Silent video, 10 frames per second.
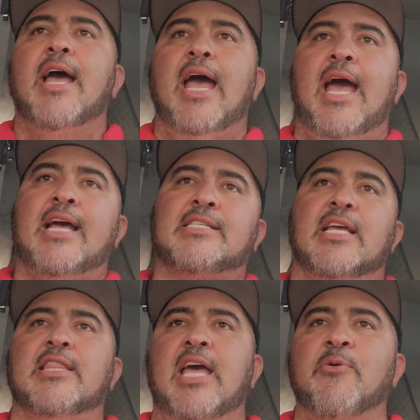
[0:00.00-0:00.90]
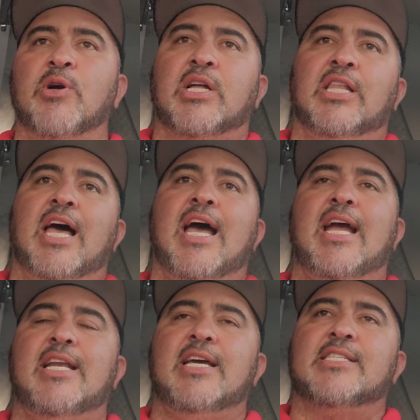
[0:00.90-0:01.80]
as they will
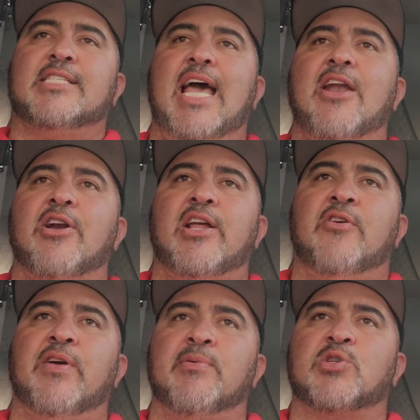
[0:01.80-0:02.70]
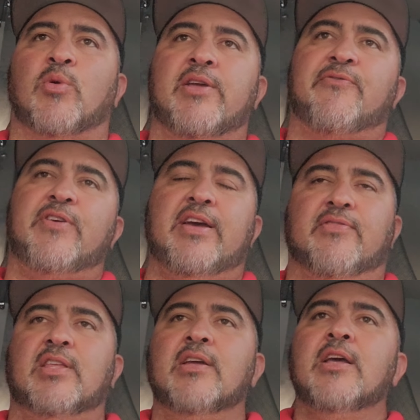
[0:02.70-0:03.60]
collide Saturday, November
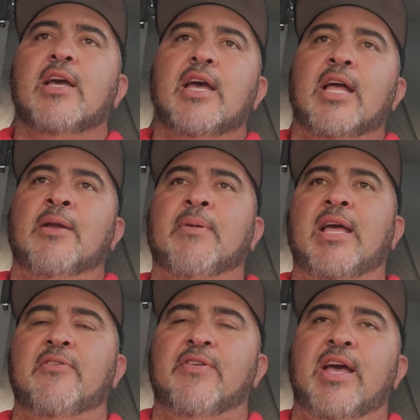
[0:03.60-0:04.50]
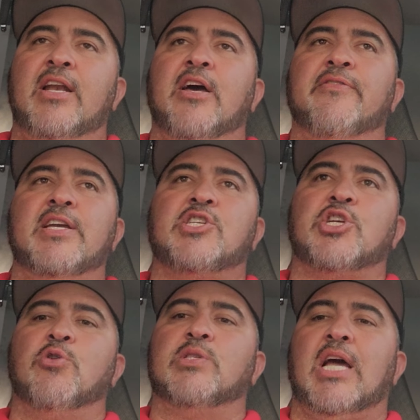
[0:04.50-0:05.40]
25th, in the main event of a
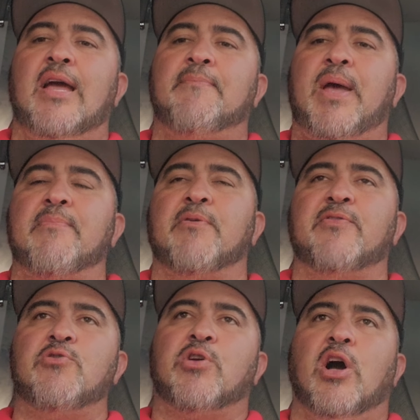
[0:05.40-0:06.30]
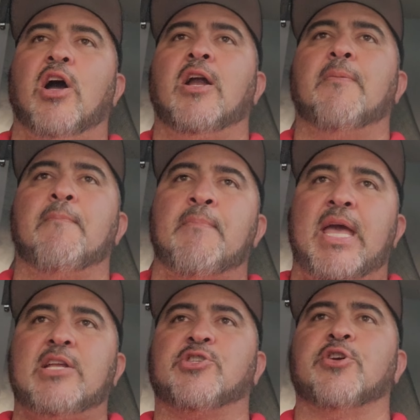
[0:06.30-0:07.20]
Showtime pay-per-view card.
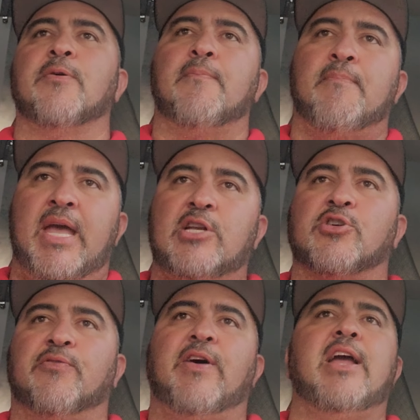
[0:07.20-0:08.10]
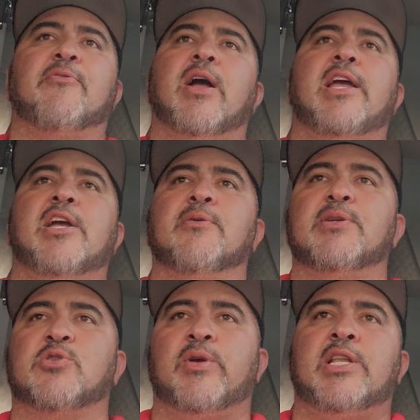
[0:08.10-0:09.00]
Major, major fight right here
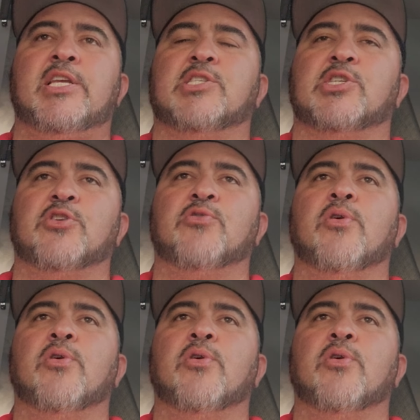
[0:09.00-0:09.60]
between these two.